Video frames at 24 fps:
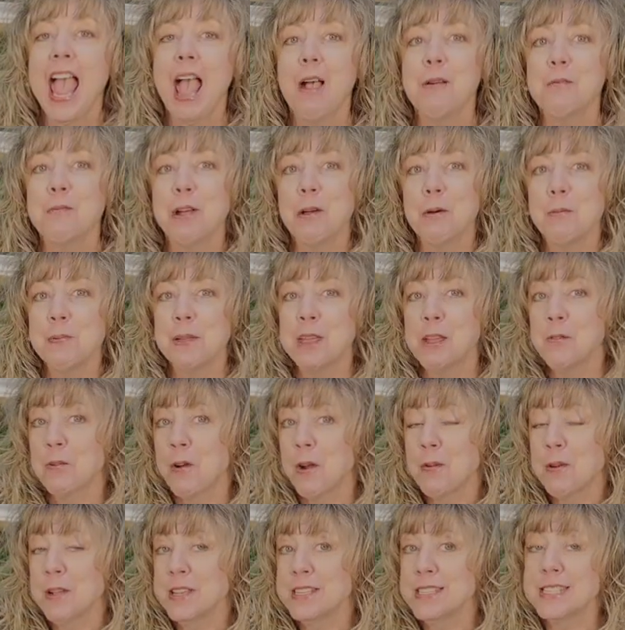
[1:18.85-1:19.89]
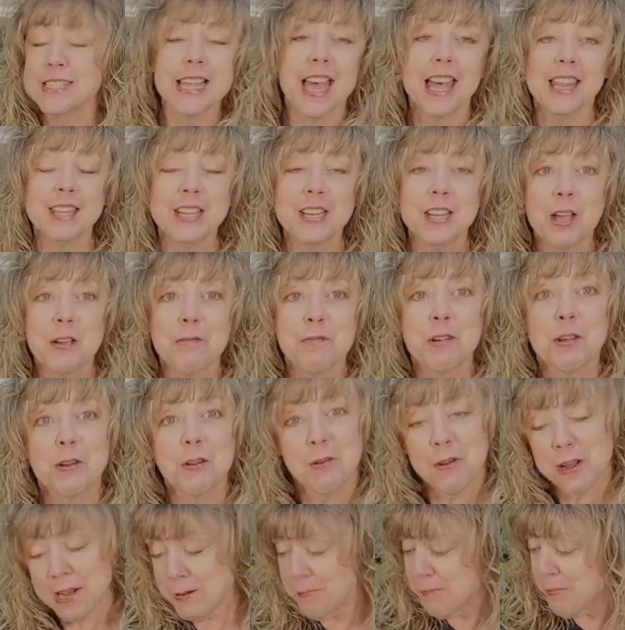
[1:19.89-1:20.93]
We'll be growing Salanova
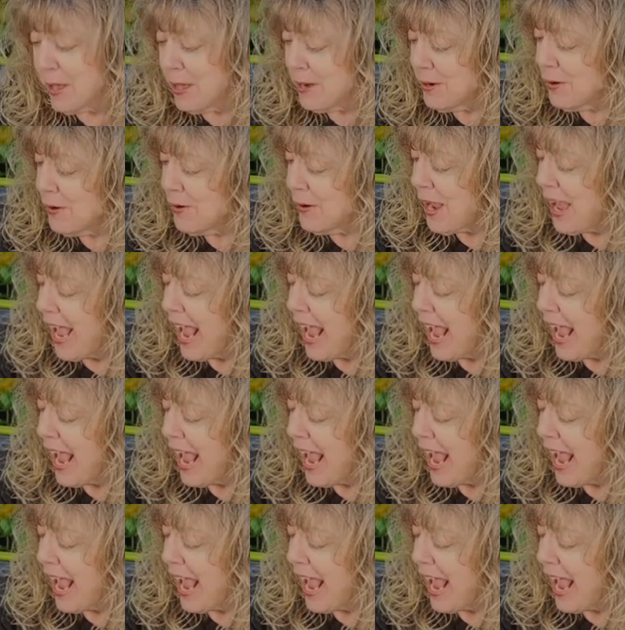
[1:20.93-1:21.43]
green butter